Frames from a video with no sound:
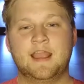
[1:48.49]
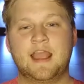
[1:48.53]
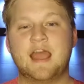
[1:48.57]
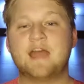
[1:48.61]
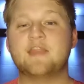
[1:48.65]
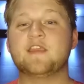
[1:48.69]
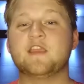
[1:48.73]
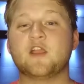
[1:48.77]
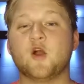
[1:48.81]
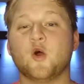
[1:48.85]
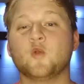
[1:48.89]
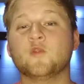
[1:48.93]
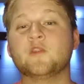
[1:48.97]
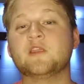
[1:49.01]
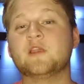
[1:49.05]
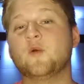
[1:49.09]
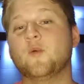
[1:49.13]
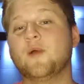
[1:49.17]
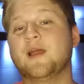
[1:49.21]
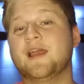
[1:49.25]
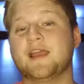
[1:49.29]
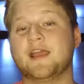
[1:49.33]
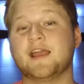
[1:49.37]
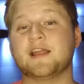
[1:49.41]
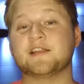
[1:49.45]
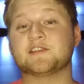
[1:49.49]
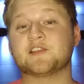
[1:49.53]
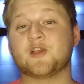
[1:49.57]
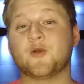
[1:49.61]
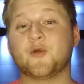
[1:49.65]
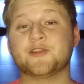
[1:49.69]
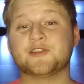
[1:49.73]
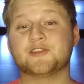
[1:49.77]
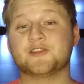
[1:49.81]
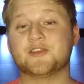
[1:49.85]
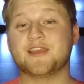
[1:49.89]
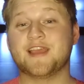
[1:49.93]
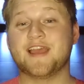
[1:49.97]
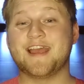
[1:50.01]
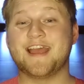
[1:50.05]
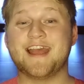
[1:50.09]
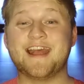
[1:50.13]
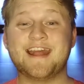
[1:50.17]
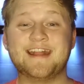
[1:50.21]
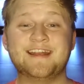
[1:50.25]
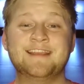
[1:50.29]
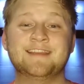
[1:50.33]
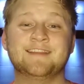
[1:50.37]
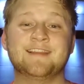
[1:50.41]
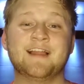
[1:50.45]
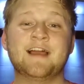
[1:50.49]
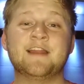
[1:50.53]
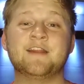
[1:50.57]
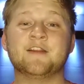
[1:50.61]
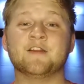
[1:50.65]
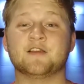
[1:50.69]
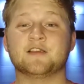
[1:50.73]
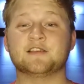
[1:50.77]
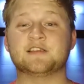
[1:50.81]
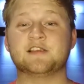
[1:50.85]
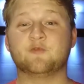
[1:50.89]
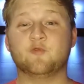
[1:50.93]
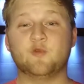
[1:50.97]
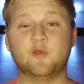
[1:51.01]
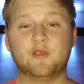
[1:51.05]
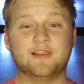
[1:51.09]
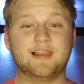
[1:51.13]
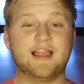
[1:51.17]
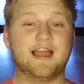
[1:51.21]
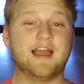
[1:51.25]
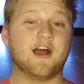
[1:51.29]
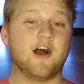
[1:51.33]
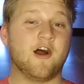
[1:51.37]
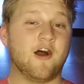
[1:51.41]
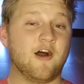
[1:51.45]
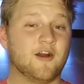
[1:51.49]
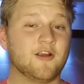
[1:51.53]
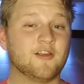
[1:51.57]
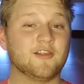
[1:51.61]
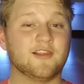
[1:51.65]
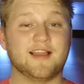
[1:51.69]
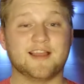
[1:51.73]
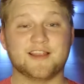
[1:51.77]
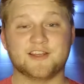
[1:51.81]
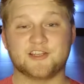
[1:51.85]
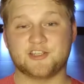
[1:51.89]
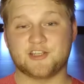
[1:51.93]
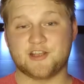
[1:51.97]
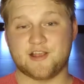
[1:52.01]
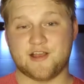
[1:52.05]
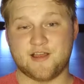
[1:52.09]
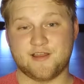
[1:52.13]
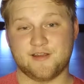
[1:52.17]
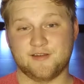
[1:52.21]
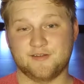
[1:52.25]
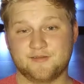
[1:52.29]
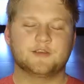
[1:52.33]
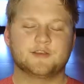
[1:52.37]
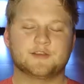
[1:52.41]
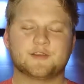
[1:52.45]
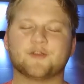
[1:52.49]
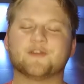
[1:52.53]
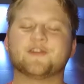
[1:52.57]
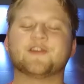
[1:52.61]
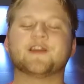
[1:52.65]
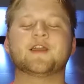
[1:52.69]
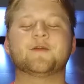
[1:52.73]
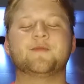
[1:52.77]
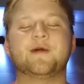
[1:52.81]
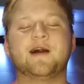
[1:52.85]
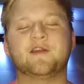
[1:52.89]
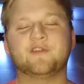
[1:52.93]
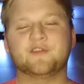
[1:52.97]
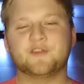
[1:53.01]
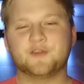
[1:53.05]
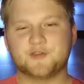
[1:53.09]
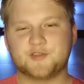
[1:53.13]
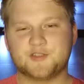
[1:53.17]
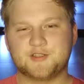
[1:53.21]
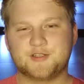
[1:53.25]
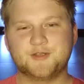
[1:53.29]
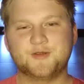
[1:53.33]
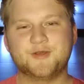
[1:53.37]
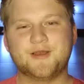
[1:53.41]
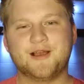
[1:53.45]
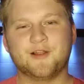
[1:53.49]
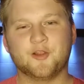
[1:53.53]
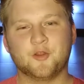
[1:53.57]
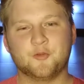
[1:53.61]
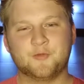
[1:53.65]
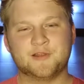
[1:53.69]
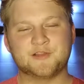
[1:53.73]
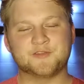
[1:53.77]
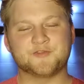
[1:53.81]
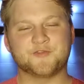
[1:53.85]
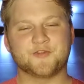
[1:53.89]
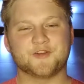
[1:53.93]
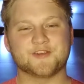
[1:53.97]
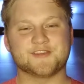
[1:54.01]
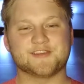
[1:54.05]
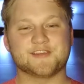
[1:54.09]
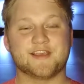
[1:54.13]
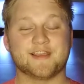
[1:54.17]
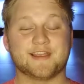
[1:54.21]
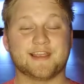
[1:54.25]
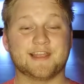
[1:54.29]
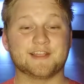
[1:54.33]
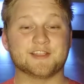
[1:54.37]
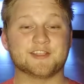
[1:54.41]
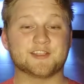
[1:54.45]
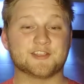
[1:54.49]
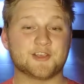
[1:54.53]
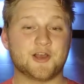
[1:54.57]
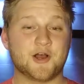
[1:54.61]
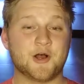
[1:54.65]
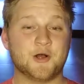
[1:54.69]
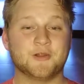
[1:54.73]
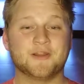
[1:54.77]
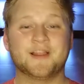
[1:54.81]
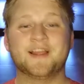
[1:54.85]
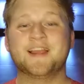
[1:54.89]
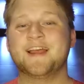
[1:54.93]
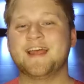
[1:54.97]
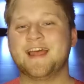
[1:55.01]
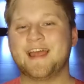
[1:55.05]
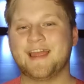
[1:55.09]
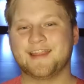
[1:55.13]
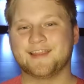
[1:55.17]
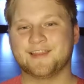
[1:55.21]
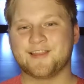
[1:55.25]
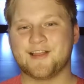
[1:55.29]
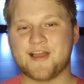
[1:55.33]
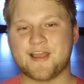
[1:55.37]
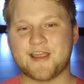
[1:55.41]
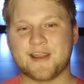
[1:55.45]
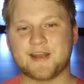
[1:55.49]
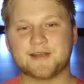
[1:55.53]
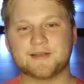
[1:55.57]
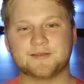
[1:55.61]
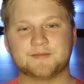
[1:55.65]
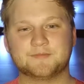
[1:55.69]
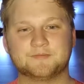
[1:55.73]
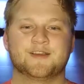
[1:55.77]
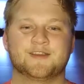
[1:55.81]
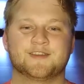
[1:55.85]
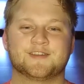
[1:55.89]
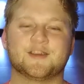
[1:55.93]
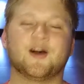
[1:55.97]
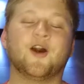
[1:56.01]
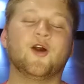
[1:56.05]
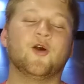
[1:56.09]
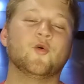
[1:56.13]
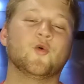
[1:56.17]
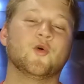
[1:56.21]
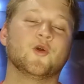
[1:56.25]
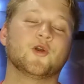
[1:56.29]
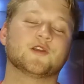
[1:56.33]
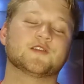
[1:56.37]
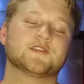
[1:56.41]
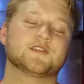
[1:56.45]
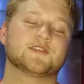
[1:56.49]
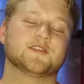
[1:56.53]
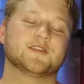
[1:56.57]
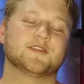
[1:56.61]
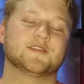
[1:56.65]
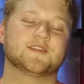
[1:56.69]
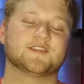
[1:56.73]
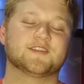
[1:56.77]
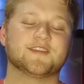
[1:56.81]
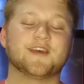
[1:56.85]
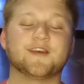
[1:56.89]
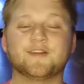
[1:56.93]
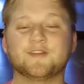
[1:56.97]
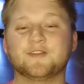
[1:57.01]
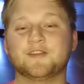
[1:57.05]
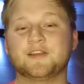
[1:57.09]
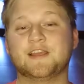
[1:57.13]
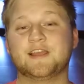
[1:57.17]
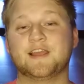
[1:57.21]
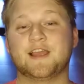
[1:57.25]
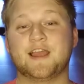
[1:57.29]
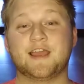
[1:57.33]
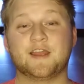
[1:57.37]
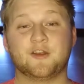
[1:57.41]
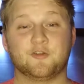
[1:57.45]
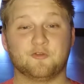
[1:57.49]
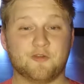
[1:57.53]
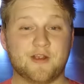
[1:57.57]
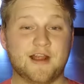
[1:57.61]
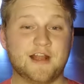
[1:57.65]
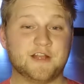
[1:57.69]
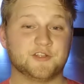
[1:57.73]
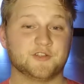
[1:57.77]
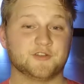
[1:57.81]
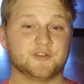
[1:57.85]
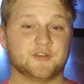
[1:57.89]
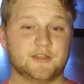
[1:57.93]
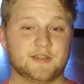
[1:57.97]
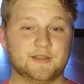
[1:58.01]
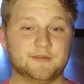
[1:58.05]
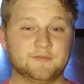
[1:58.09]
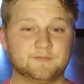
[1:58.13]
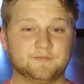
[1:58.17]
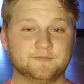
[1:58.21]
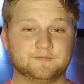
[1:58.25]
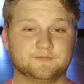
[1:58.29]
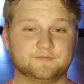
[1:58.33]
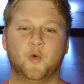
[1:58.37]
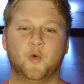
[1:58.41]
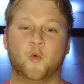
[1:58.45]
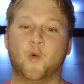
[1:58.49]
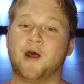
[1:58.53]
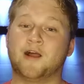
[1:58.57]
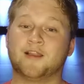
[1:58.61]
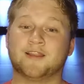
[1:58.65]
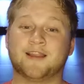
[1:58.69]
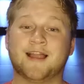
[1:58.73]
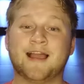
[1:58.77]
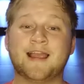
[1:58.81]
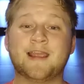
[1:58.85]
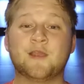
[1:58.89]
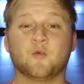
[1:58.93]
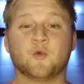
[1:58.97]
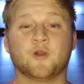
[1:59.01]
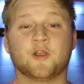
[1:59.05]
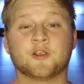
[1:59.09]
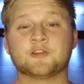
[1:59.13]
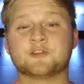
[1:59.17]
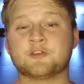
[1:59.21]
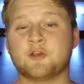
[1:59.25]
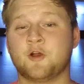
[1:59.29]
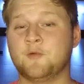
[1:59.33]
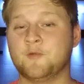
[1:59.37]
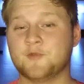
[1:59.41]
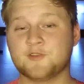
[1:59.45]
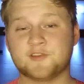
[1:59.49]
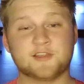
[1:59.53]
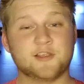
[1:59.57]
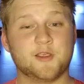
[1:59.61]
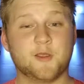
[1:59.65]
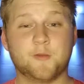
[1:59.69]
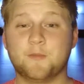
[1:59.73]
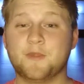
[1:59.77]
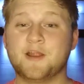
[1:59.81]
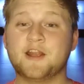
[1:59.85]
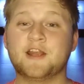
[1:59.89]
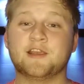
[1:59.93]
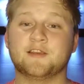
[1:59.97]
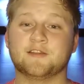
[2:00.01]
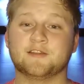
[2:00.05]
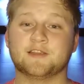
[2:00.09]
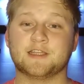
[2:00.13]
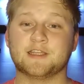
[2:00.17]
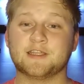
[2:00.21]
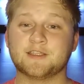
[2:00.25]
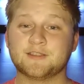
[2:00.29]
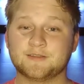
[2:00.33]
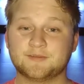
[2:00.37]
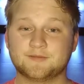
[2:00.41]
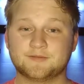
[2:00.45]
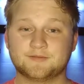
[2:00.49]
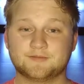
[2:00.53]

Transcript: And the only way it's going to get any lighter is if we let our light shine. So think about those two elements for a second, salt and light. Salt works subtly and gradually, while light works almost immediately.